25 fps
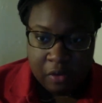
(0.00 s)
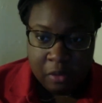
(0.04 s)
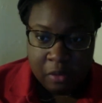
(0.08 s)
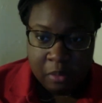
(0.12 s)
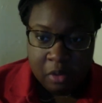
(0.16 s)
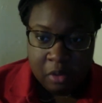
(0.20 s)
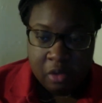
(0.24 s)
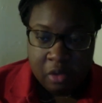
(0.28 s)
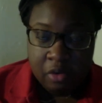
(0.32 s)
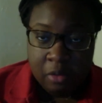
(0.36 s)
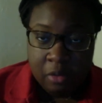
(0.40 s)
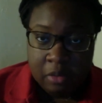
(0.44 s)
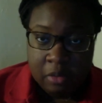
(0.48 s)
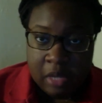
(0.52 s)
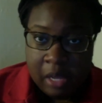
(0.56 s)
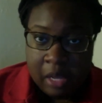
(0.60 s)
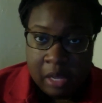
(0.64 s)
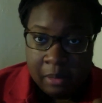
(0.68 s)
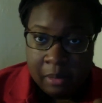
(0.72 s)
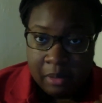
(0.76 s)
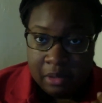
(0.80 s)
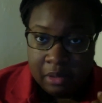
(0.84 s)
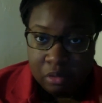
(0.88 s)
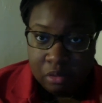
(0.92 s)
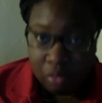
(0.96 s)
milligram
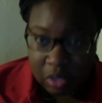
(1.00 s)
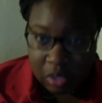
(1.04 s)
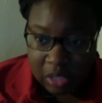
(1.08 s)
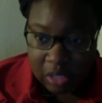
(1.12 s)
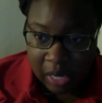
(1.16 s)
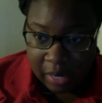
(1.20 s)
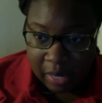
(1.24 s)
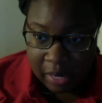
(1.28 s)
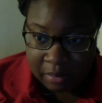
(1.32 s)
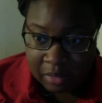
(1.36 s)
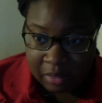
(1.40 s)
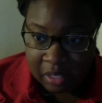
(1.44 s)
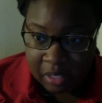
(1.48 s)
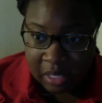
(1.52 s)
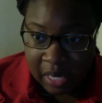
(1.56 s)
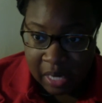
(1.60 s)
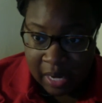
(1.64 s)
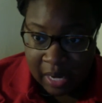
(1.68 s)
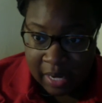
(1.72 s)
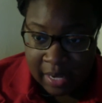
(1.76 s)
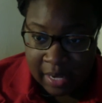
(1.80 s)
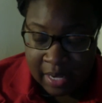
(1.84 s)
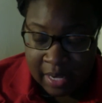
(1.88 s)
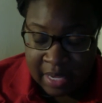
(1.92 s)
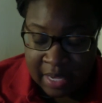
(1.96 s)
tablet 3 times a
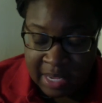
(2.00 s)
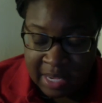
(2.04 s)
day,